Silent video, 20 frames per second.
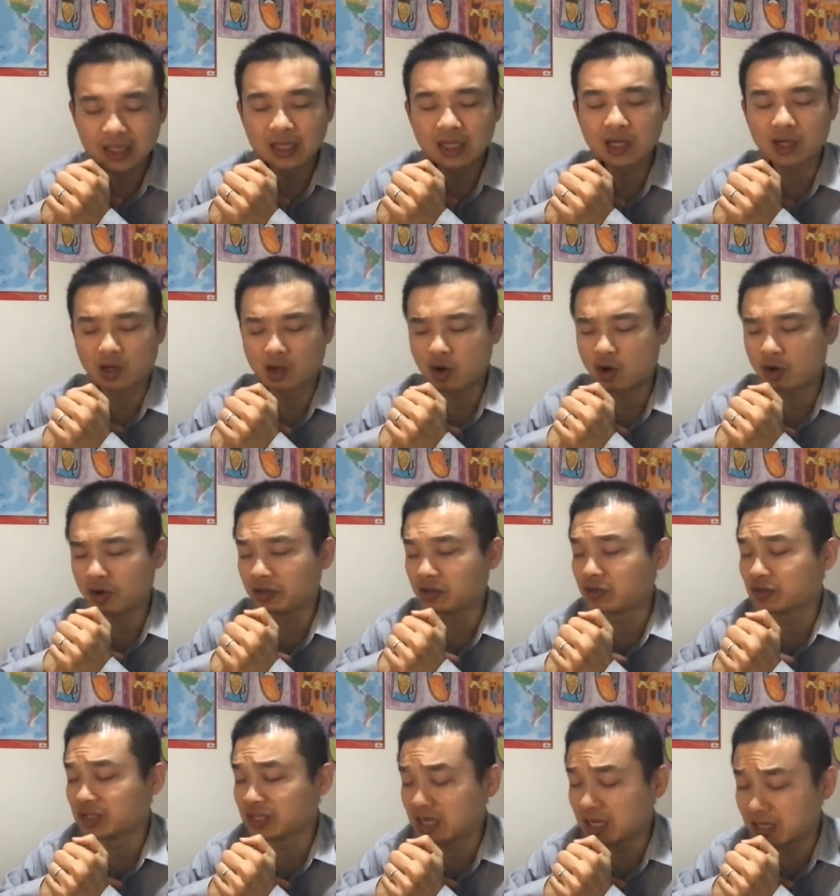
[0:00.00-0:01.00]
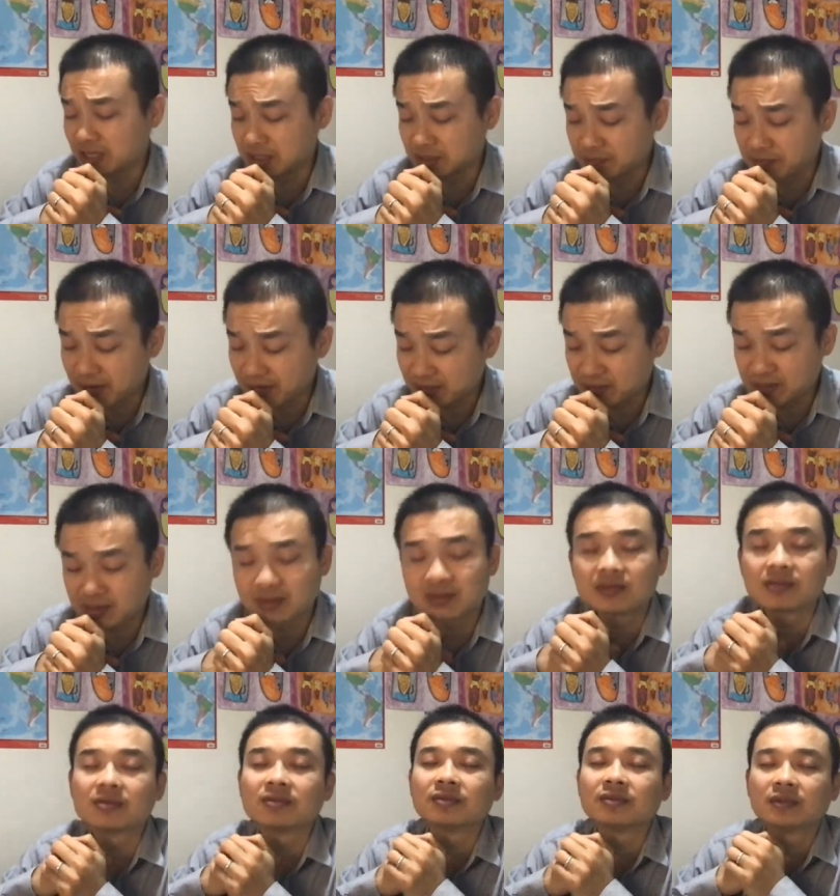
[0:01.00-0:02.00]
according to Chinese medicine.
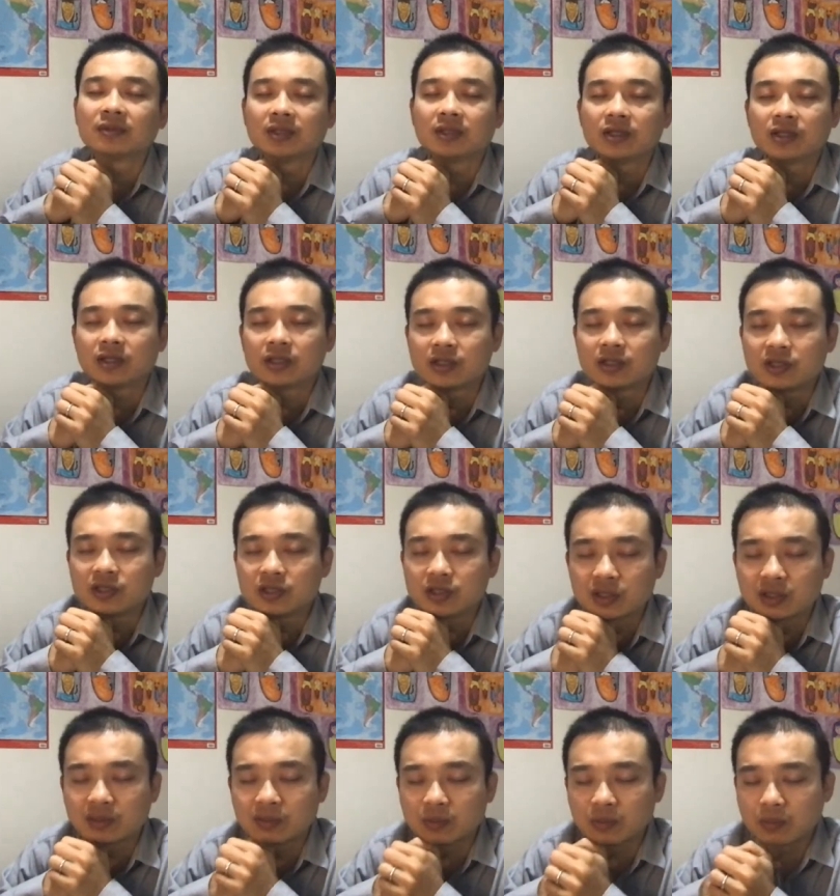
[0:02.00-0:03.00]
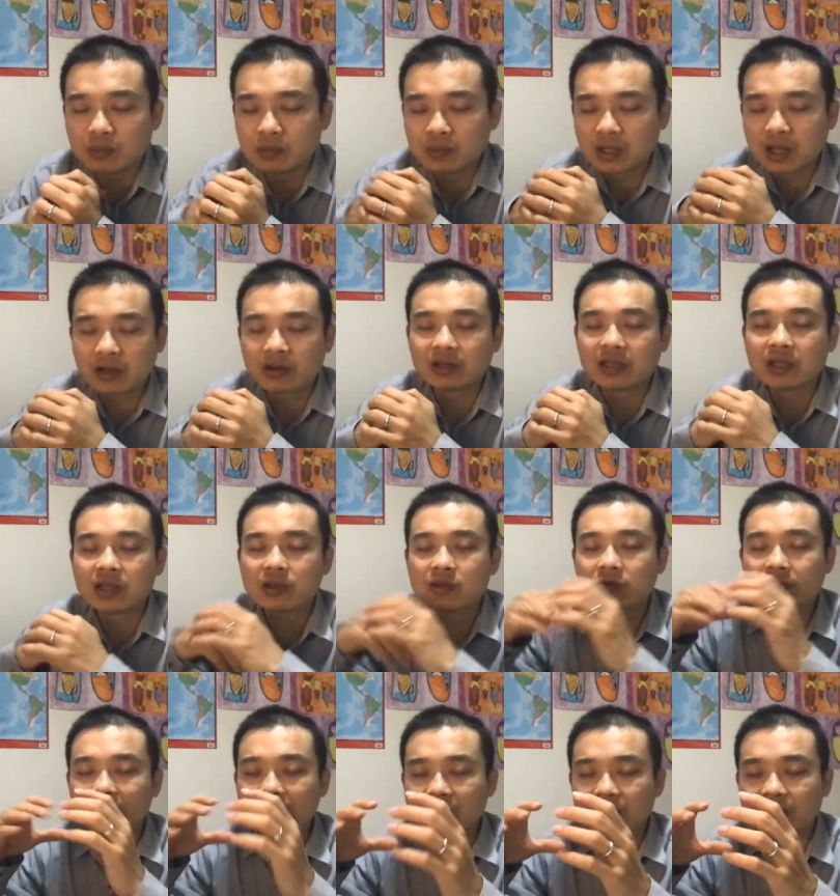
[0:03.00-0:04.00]
So I'm telling
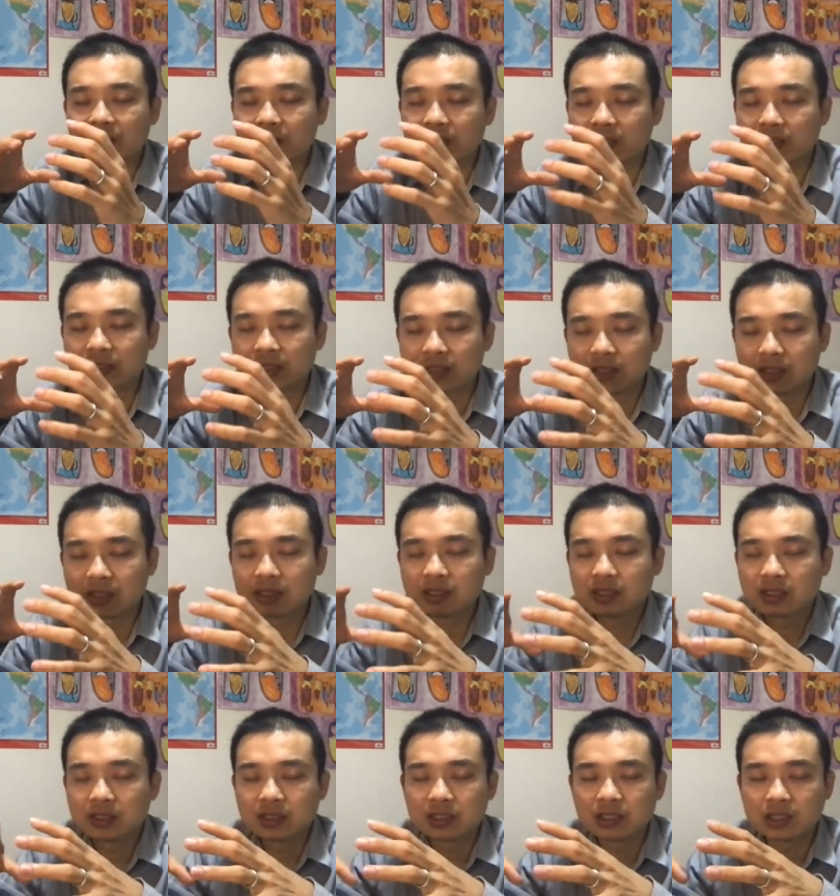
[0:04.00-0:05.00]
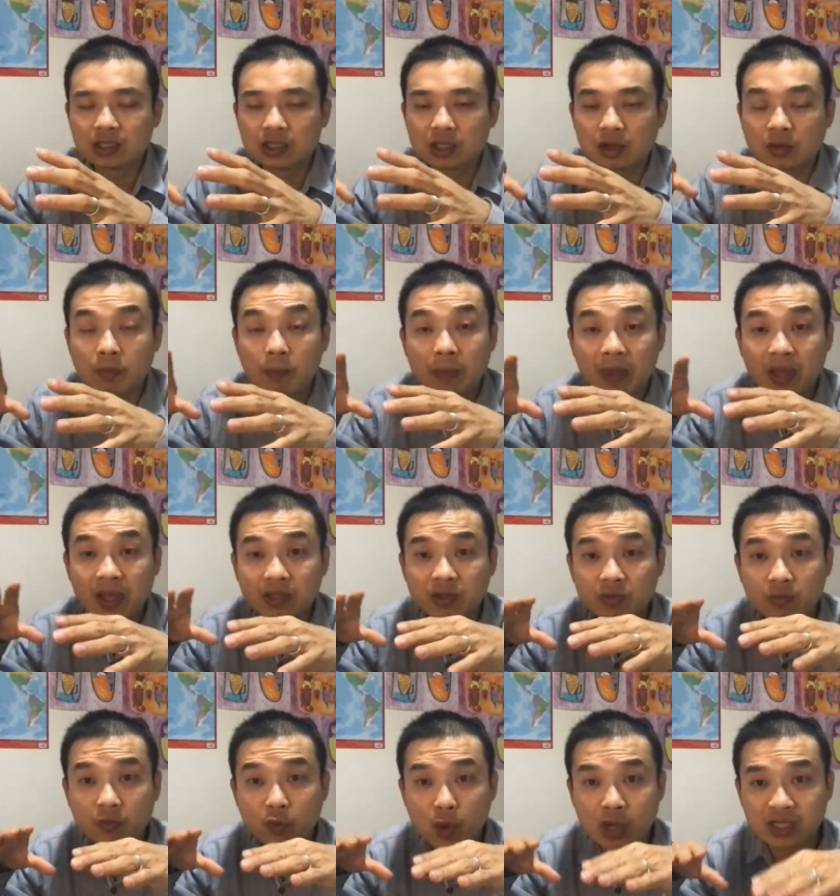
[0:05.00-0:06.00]
you this is not based
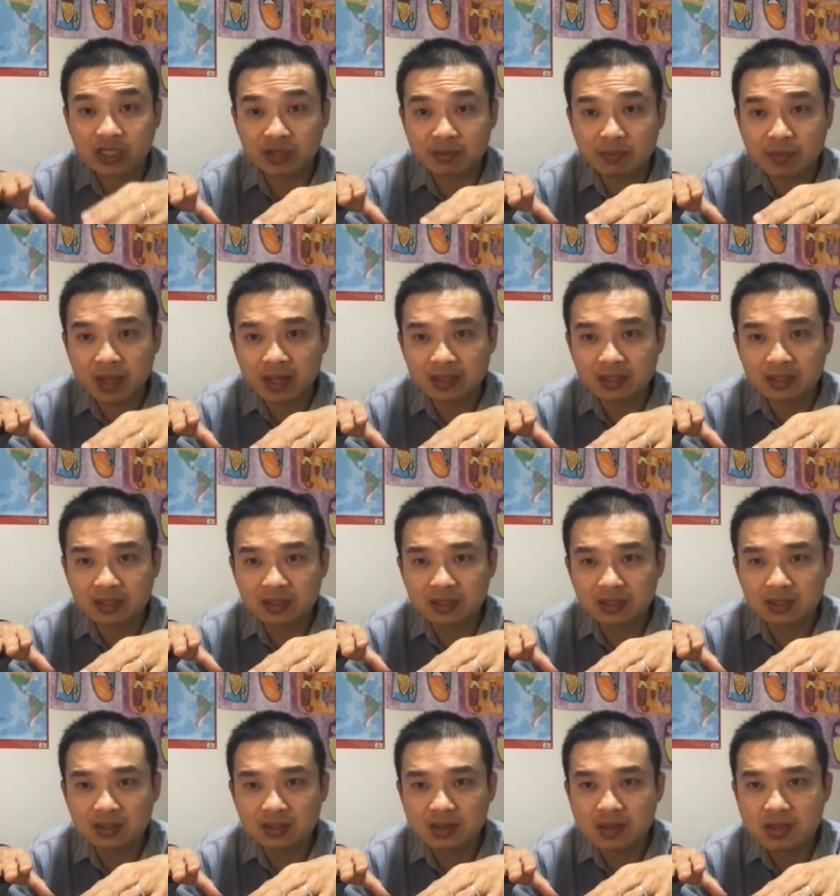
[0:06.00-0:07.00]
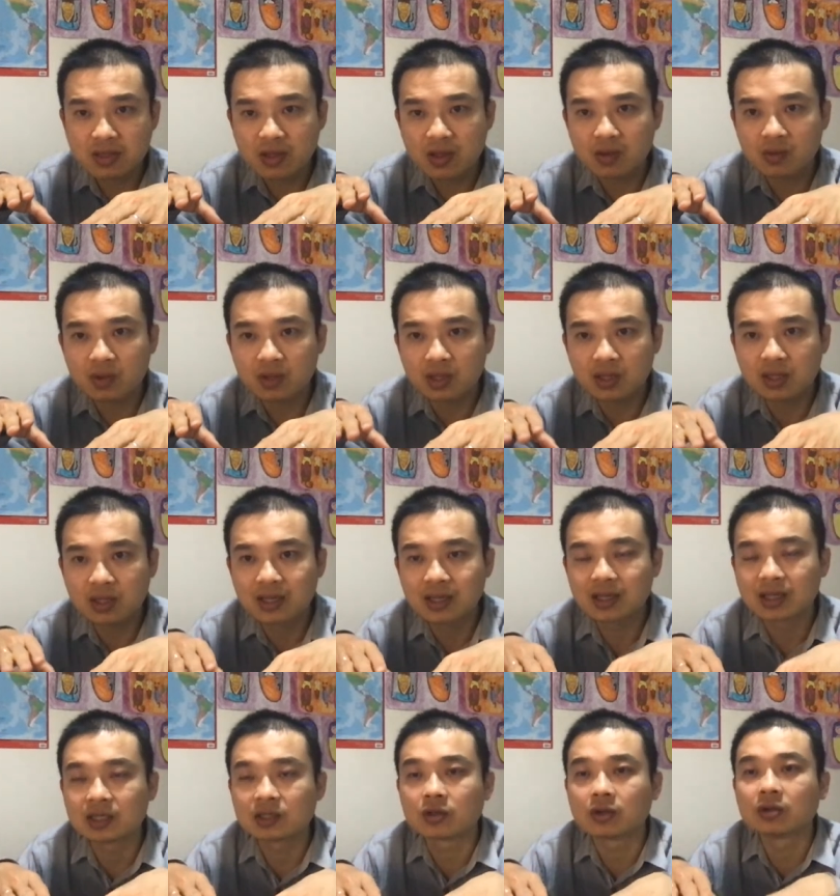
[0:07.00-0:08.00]
on Western medicine's theory,
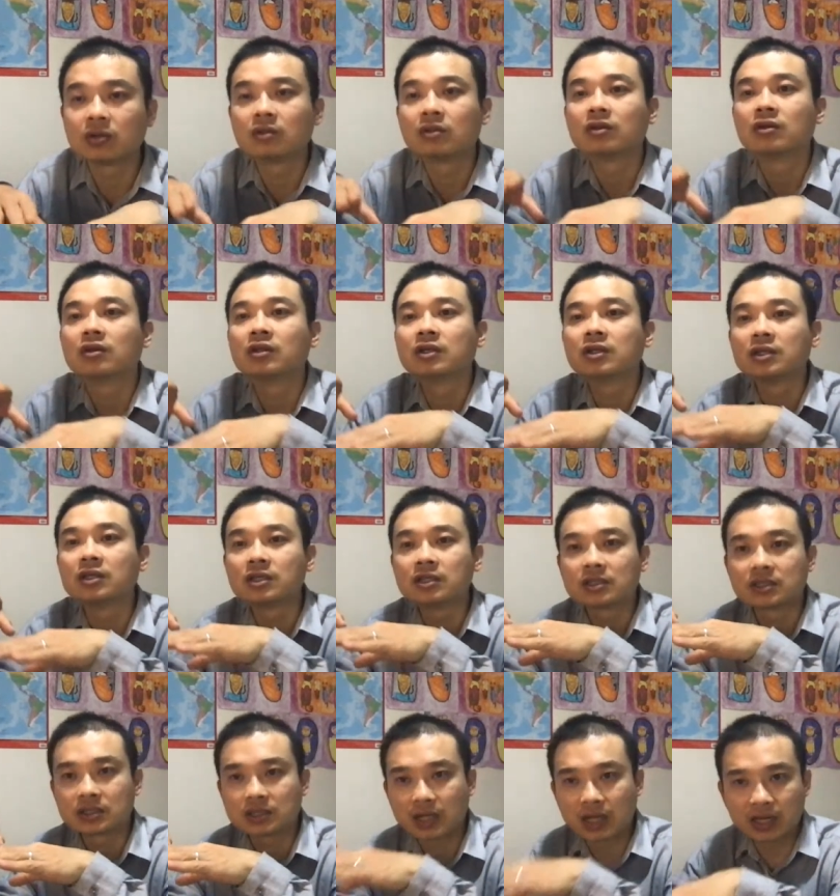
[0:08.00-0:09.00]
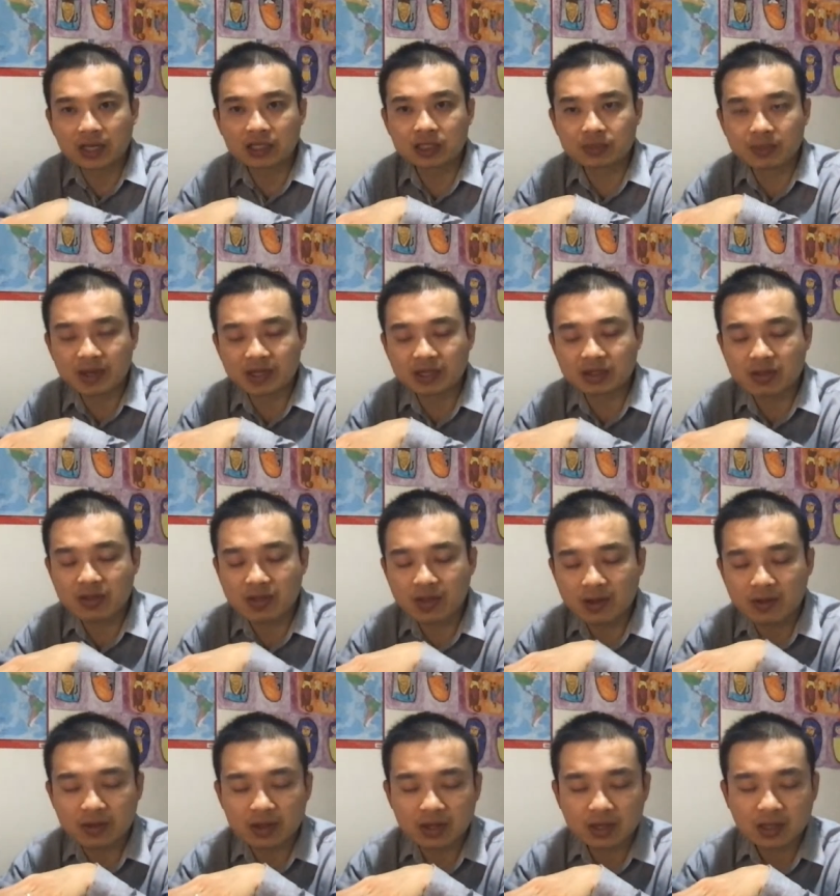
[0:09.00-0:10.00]
it's on Chinese medicine
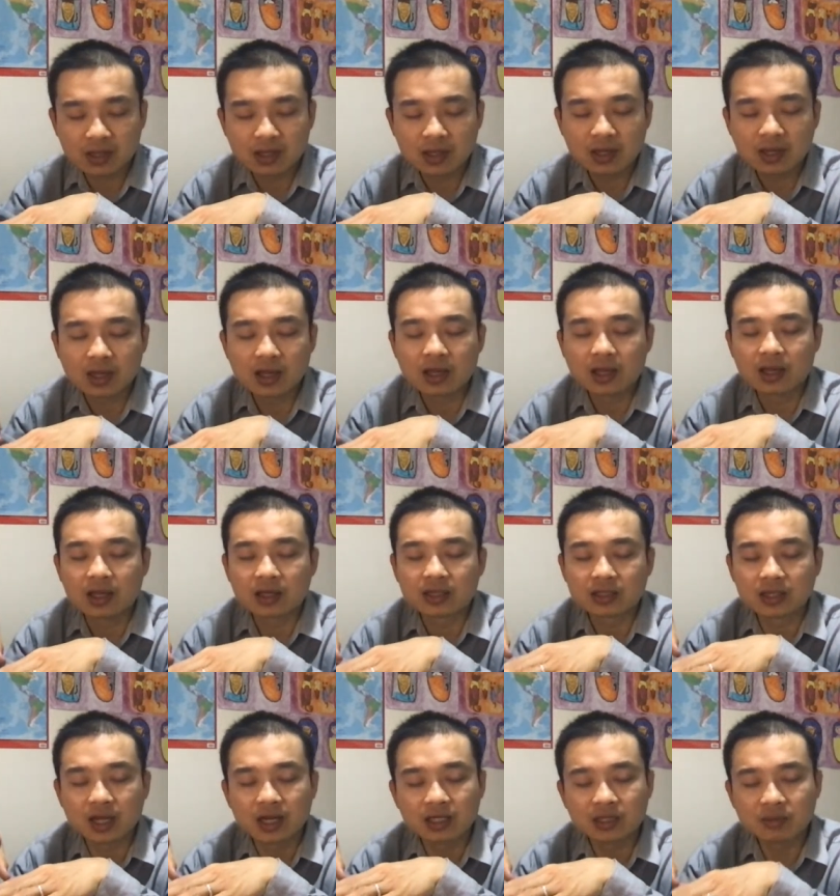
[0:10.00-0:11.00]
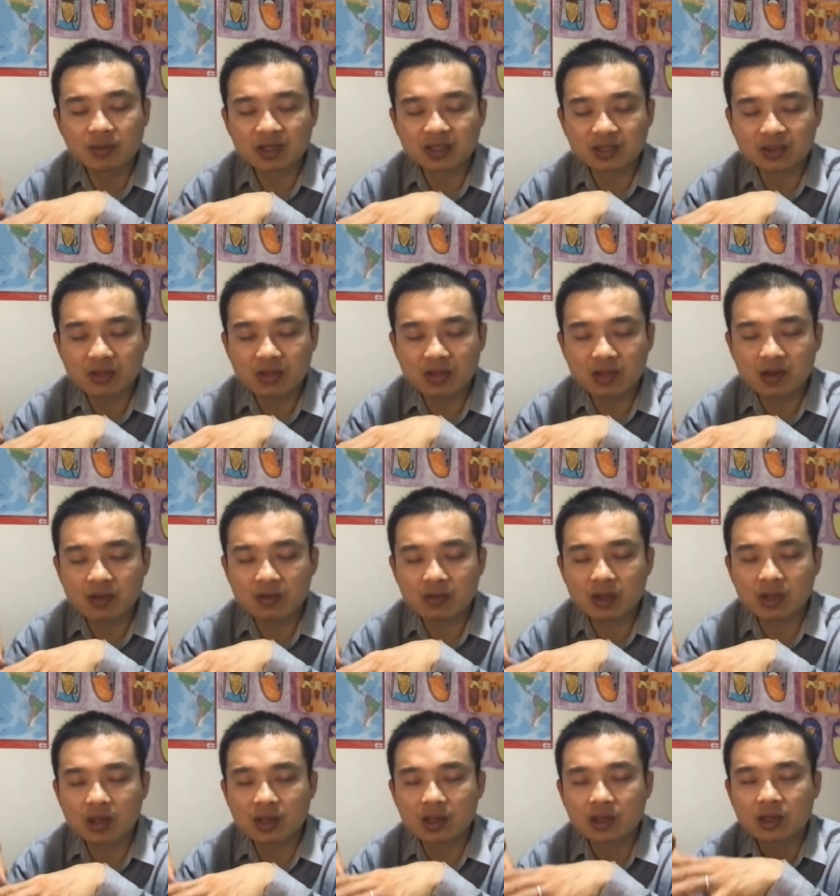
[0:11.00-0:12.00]
theory. And the Chinese medicine
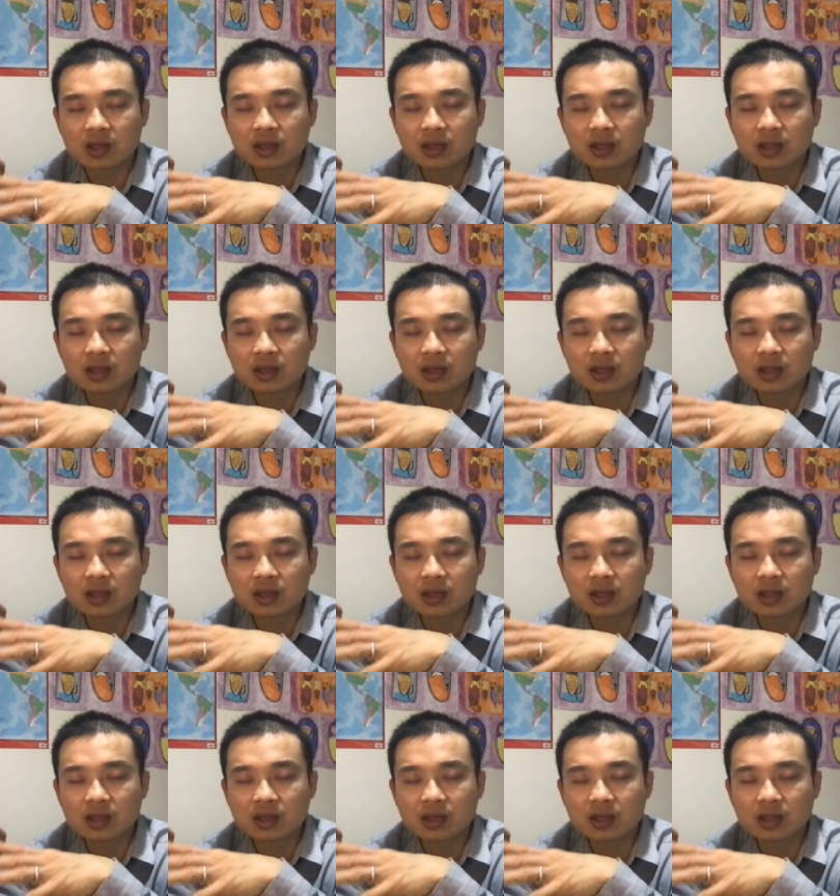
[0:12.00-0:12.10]
theory,